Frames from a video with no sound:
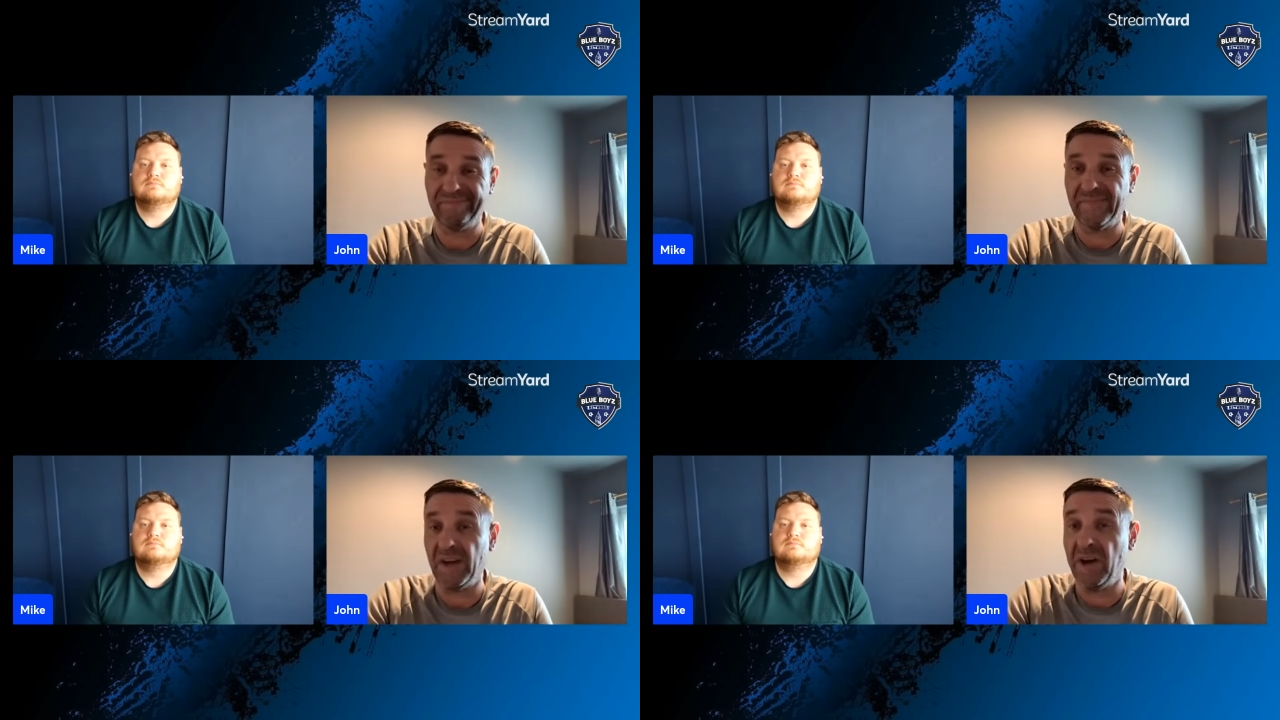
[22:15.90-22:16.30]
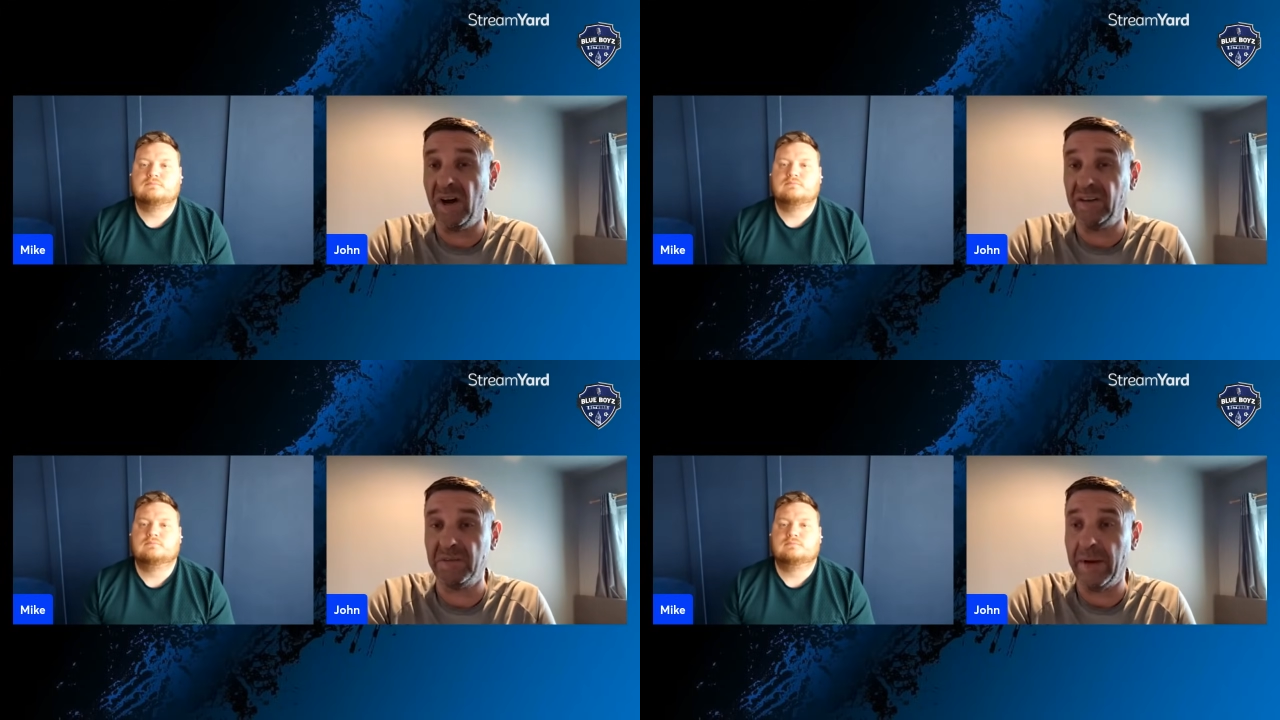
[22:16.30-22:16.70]

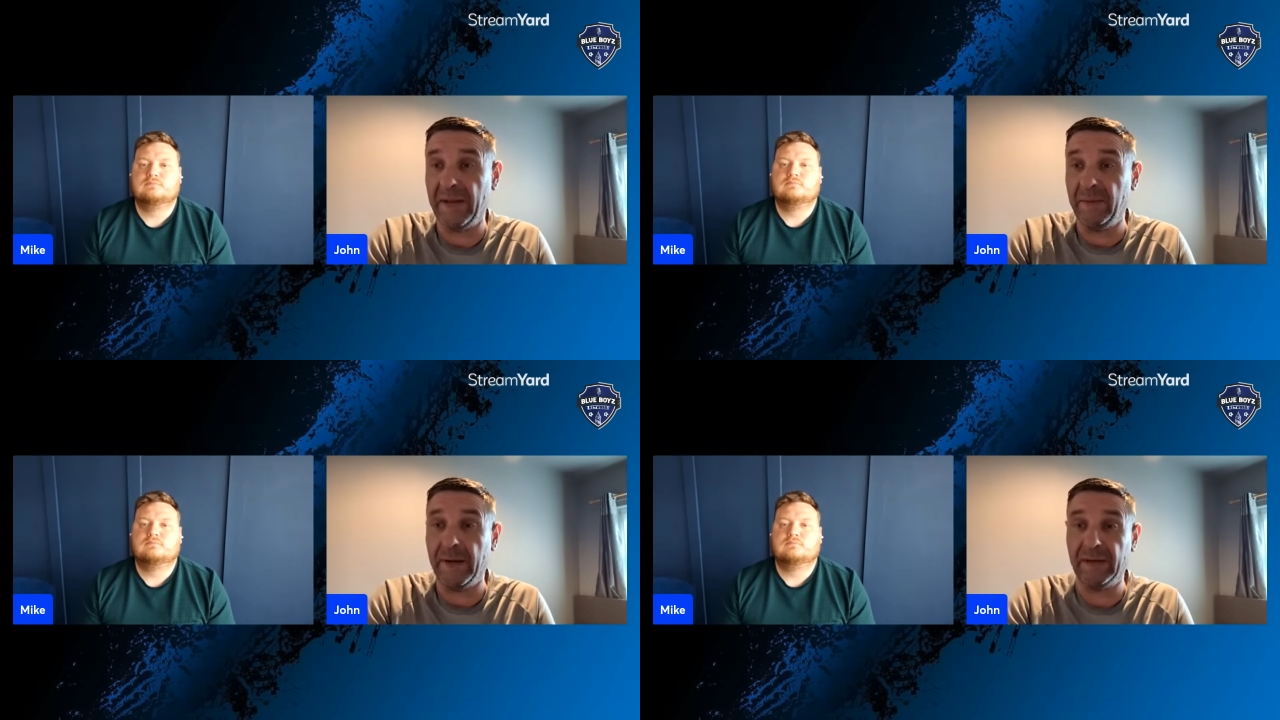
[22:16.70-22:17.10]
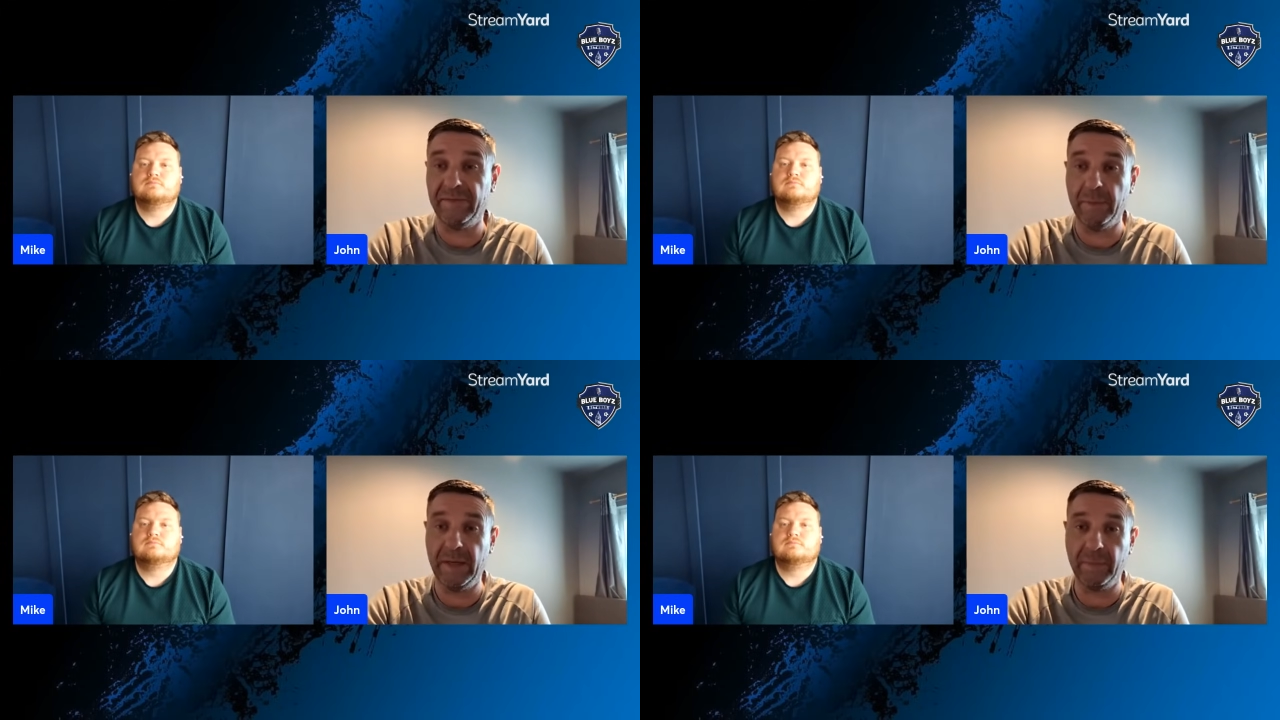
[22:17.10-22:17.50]
Speaker 1: Onana's by the by for
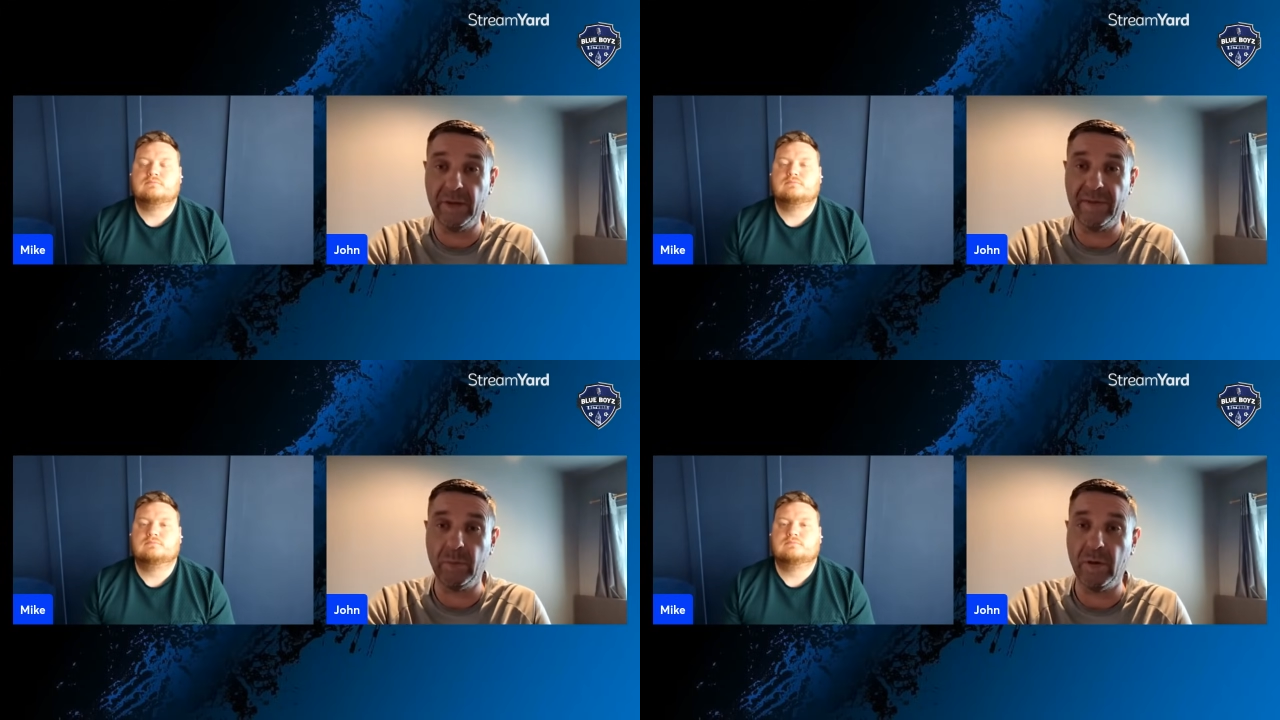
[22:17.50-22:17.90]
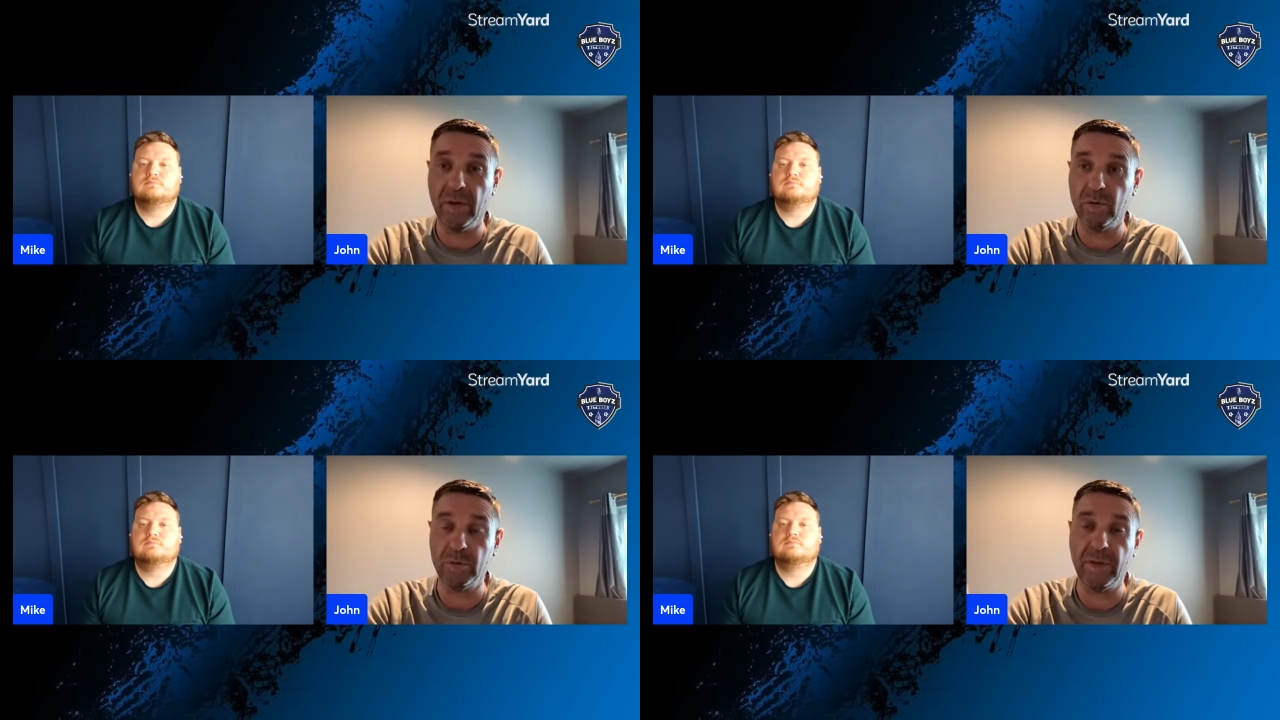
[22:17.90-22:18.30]
me, but everyone
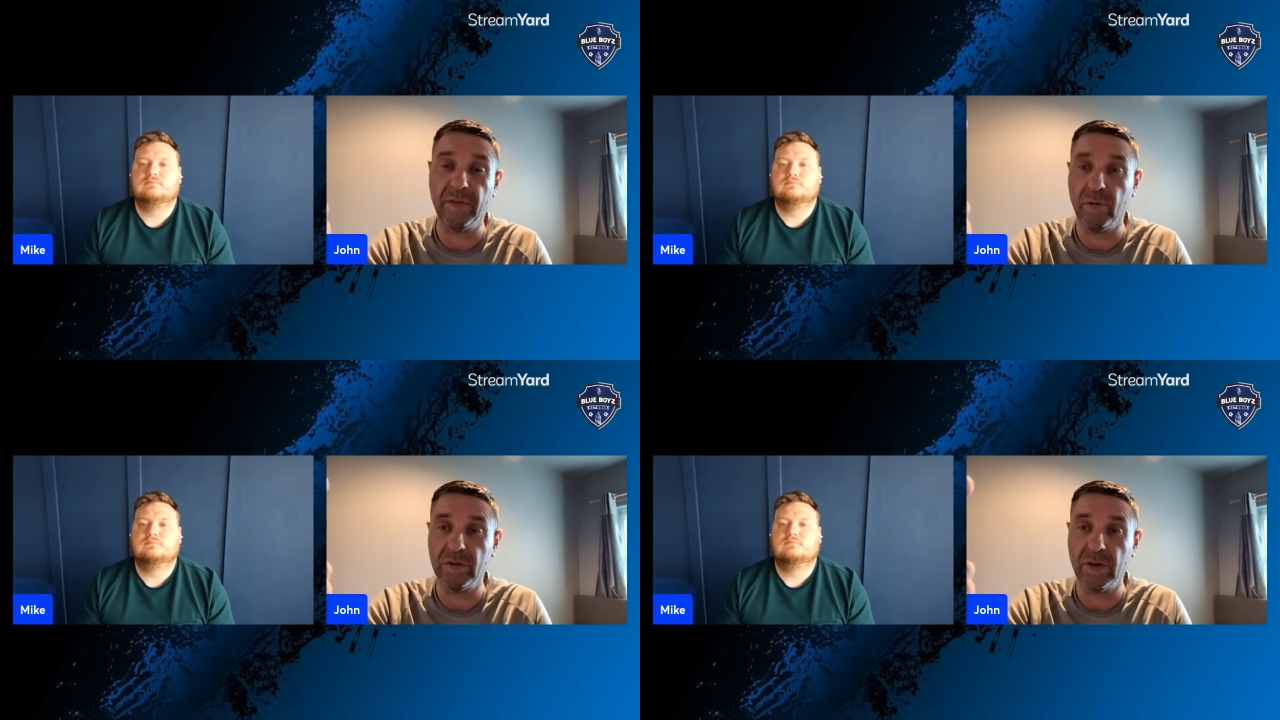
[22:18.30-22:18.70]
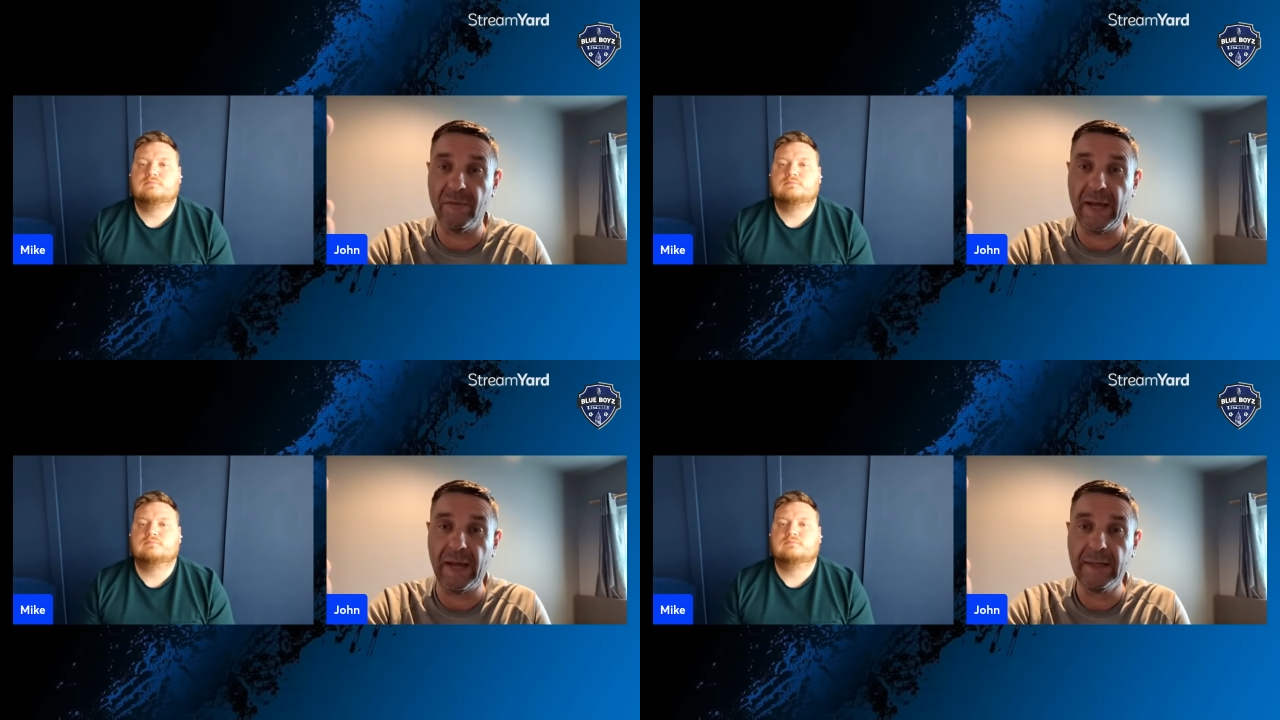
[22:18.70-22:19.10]
knows me thought on
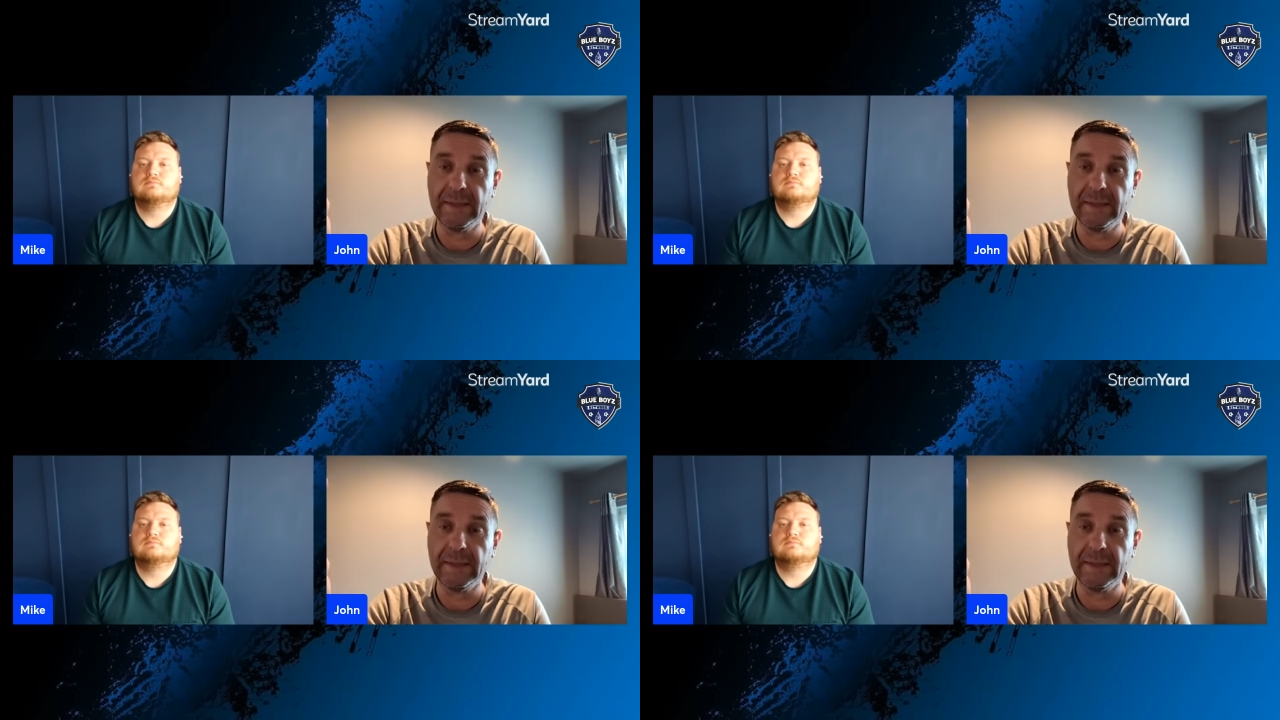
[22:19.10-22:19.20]
that.